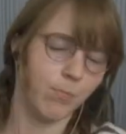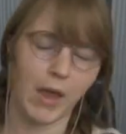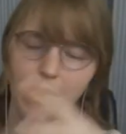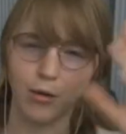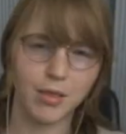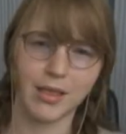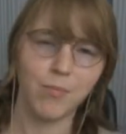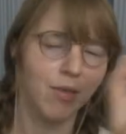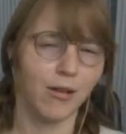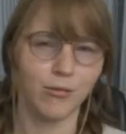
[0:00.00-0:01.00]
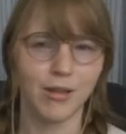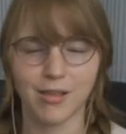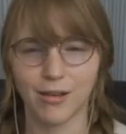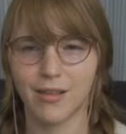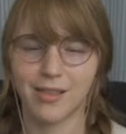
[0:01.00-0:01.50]
I don't know, stem cell
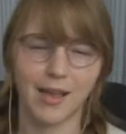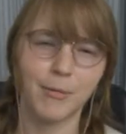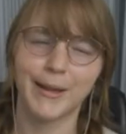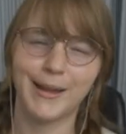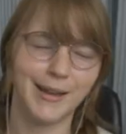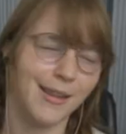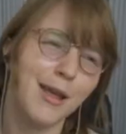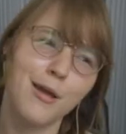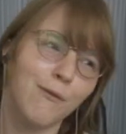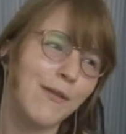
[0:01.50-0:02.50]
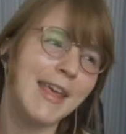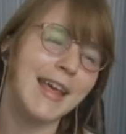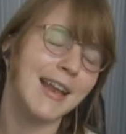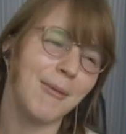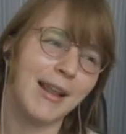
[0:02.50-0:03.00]
research. I'm a lot like
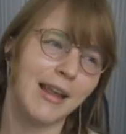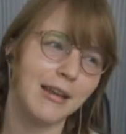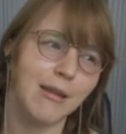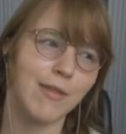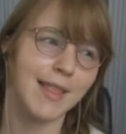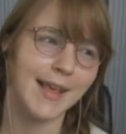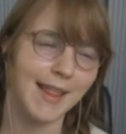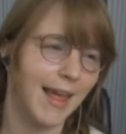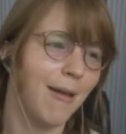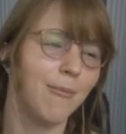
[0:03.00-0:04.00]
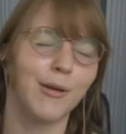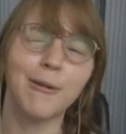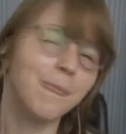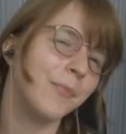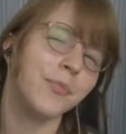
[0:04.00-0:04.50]
vegan. Am I allowed to even say that?
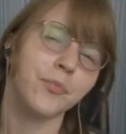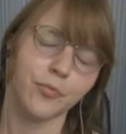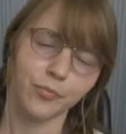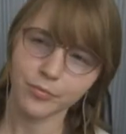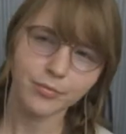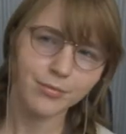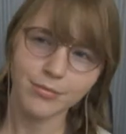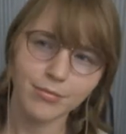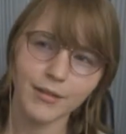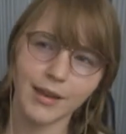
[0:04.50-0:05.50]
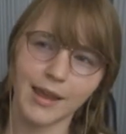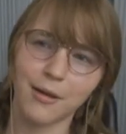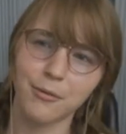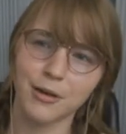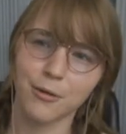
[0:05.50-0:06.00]
But yeah,
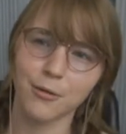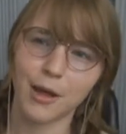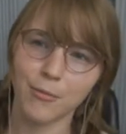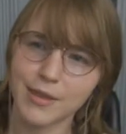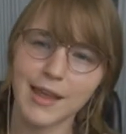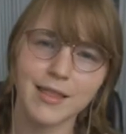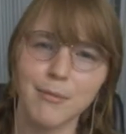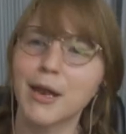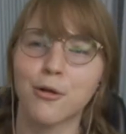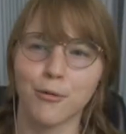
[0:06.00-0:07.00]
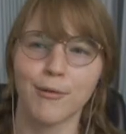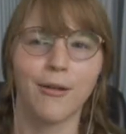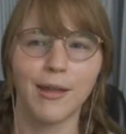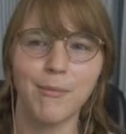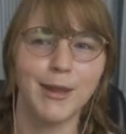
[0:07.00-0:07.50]
I would take the medical
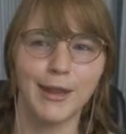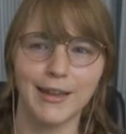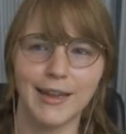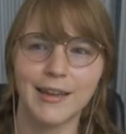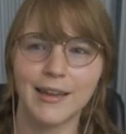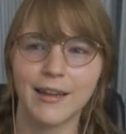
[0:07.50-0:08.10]
route immediately.